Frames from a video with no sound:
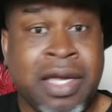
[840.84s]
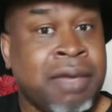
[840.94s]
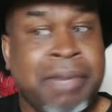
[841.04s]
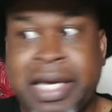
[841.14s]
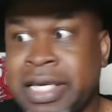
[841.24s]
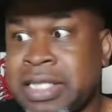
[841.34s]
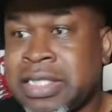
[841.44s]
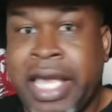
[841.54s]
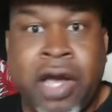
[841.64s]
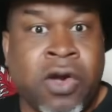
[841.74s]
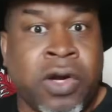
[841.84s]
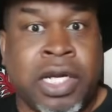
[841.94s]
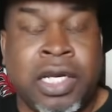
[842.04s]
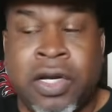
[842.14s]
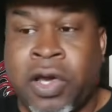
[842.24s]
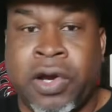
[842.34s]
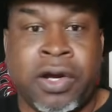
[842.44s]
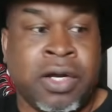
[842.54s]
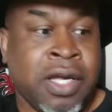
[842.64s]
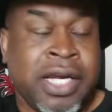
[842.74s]
because they are going to
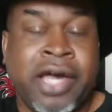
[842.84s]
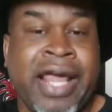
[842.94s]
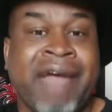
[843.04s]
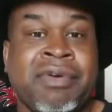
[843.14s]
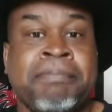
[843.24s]
learn. They're going to have a